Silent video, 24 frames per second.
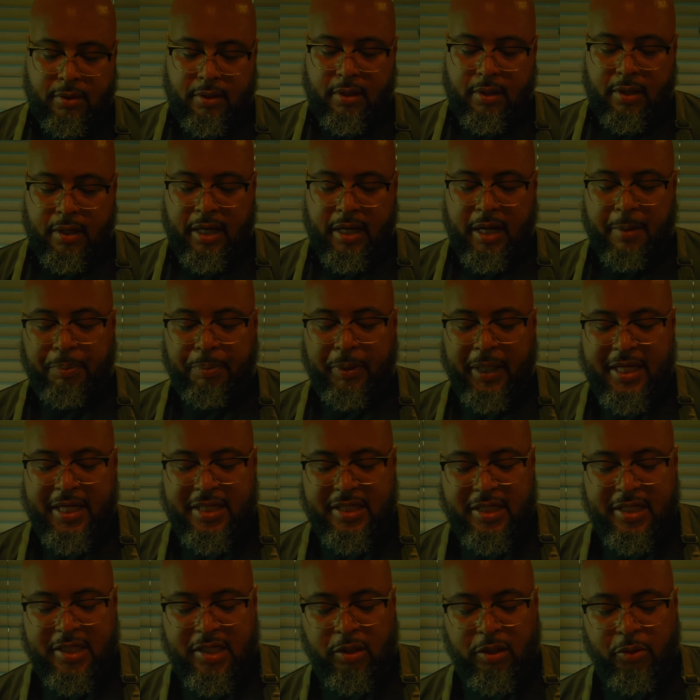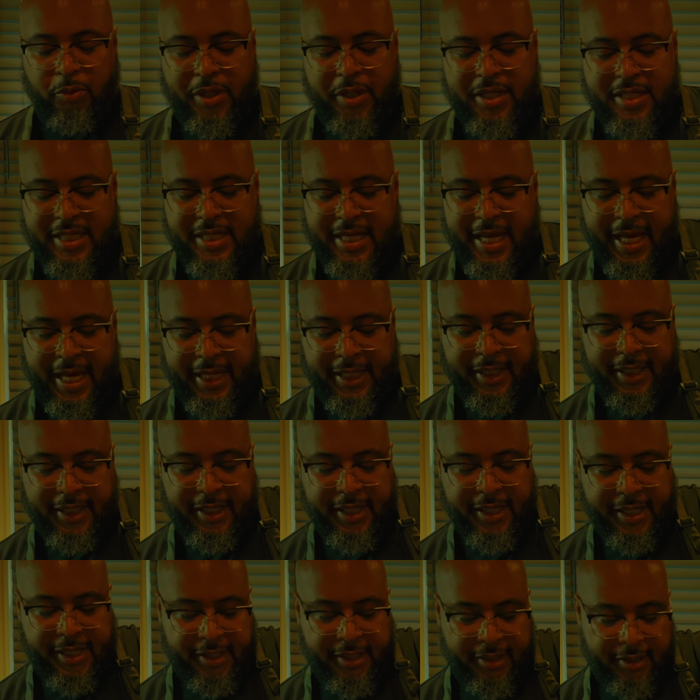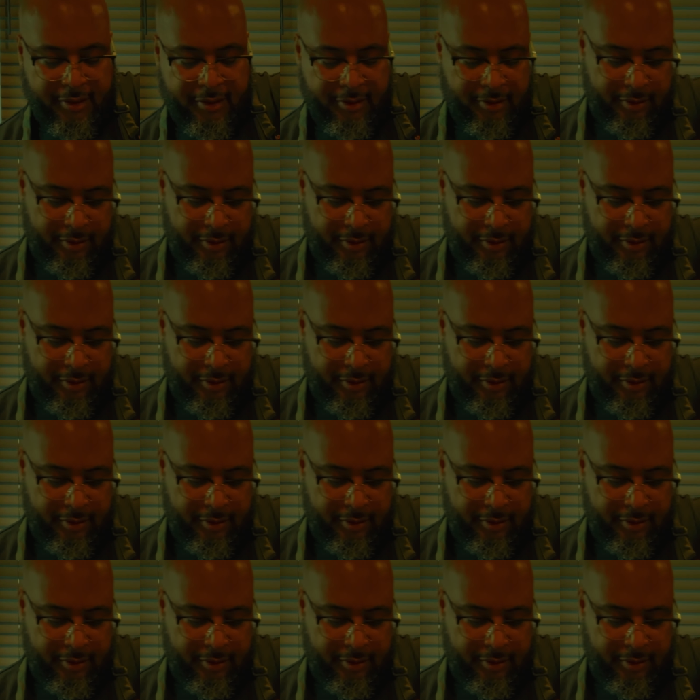And I place this Louisiana in here